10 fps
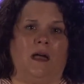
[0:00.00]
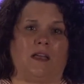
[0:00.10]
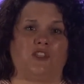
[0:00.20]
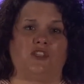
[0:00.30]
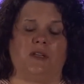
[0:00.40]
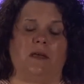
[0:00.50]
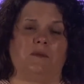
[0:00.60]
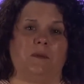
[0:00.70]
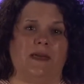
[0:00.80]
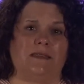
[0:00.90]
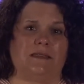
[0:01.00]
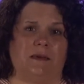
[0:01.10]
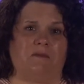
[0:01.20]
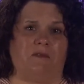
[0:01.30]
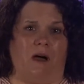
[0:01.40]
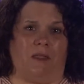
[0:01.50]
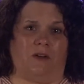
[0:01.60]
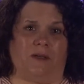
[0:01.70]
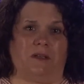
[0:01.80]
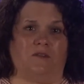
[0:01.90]
I stood up to my
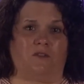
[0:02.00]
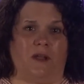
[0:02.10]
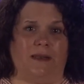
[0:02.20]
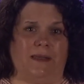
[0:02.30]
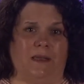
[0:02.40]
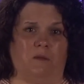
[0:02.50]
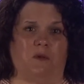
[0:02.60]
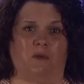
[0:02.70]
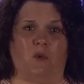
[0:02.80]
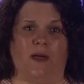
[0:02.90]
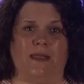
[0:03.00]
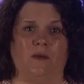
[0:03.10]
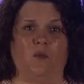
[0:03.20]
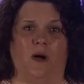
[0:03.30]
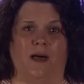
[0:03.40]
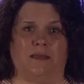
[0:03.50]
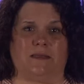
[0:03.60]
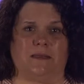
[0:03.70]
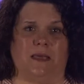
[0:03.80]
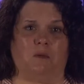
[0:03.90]
stepfather and confronted him with what he
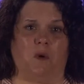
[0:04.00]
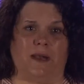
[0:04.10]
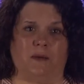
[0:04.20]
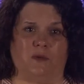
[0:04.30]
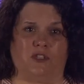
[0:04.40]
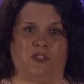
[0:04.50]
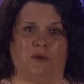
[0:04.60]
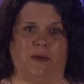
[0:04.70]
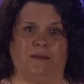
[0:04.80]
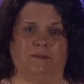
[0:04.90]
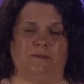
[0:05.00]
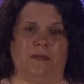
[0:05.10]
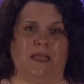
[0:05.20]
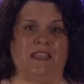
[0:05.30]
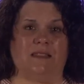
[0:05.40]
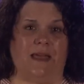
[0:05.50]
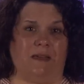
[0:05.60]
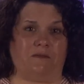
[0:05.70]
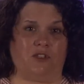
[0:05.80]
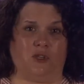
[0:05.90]
was and what he was doing. He
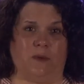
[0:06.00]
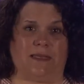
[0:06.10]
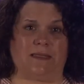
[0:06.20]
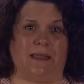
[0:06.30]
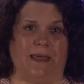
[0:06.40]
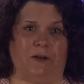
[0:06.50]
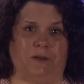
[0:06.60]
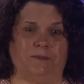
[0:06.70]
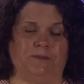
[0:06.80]
left 2 weeks later.